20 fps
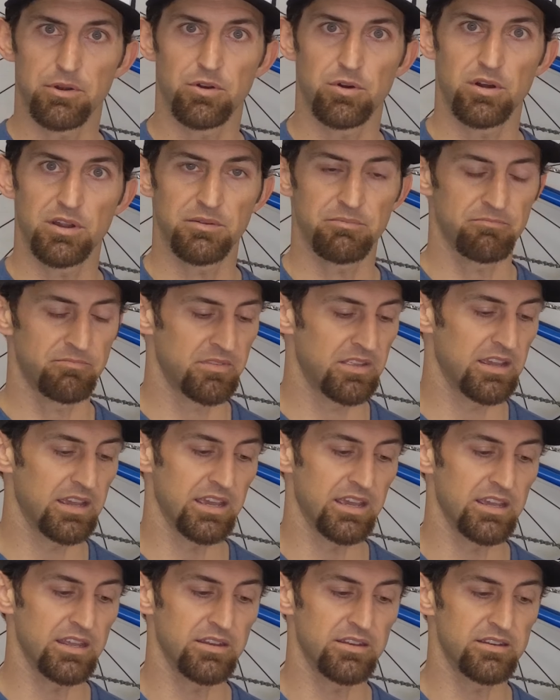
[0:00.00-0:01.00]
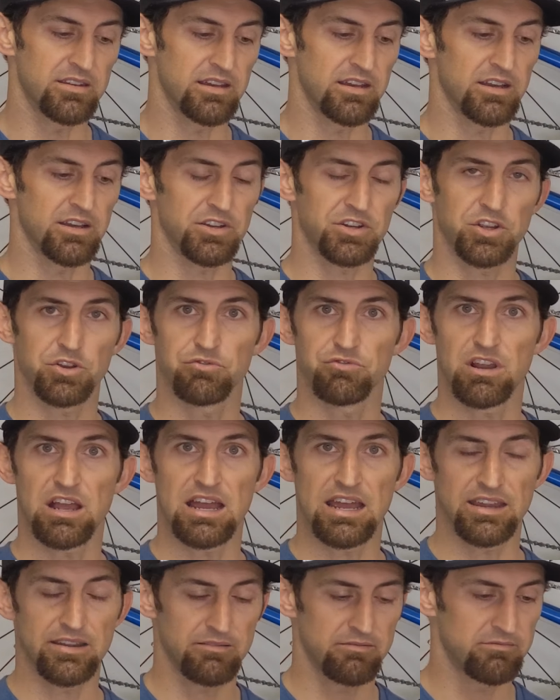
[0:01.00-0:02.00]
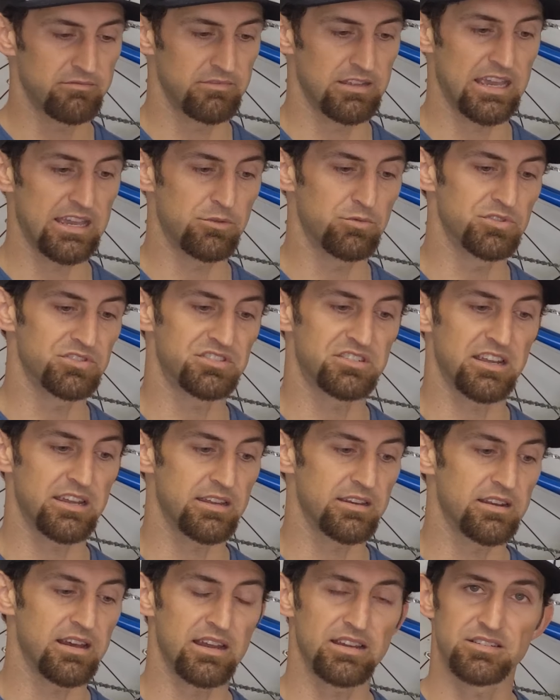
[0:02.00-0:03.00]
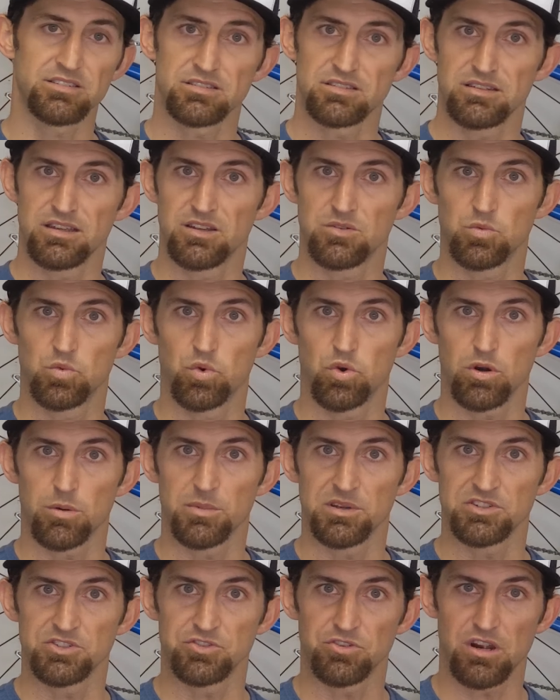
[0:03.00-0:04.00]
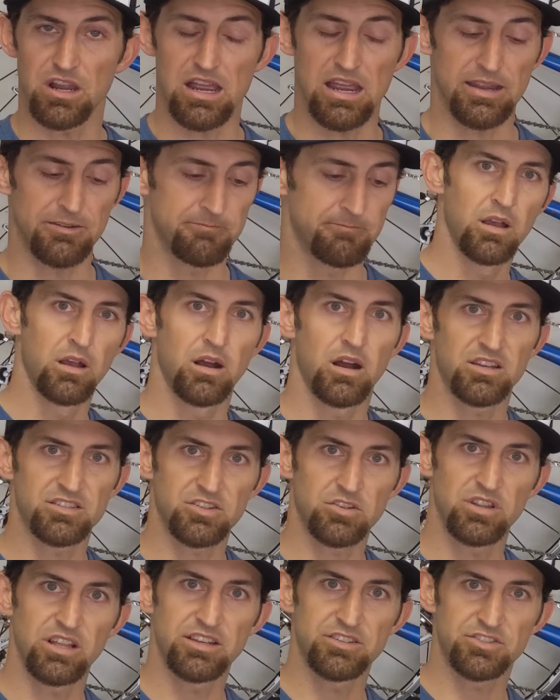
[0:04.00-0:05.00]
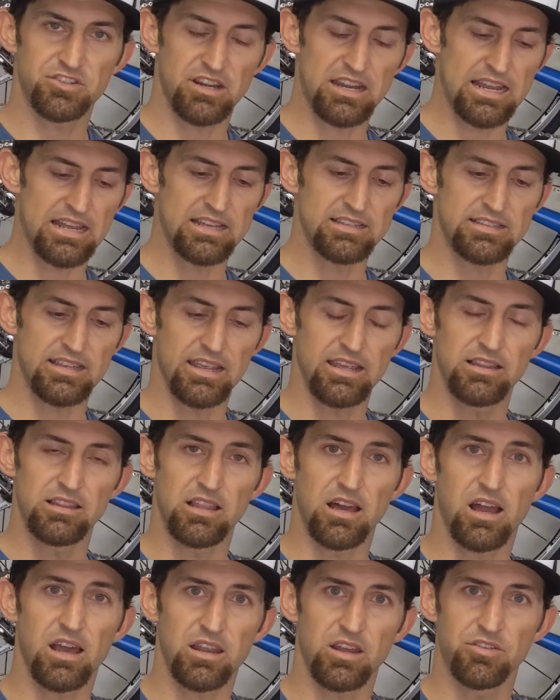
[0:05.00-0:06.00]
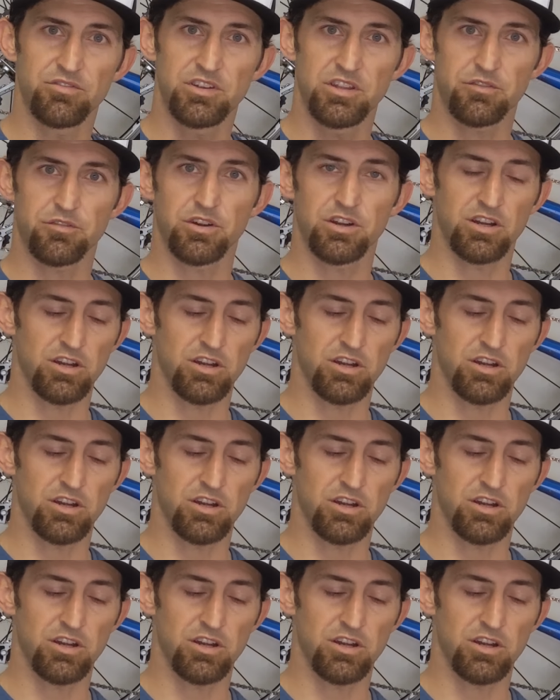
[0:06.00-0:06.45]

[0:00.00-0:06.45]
on, and go ride. Head would stay nice and warm and dry. Also, Lazer has a lot of different